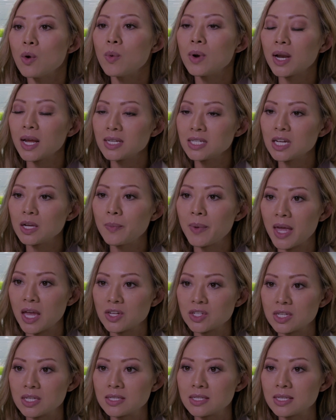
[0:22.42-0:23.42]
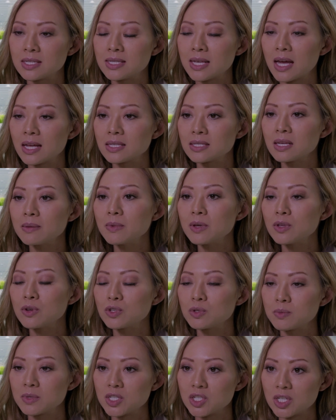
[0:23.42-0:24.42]
What I tell patients is that some of
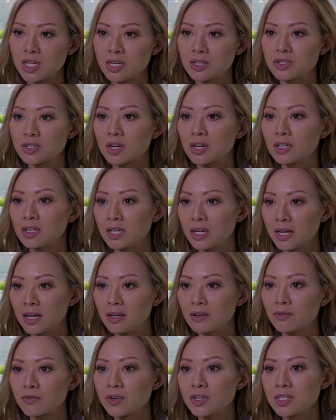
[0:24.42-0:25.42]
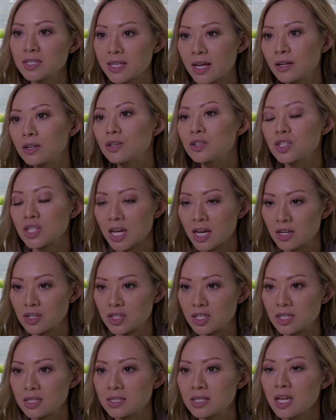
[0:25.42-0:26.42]
those machines are good for subtle
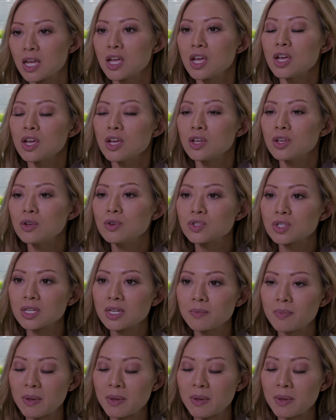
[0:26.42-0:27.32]
changes. Usually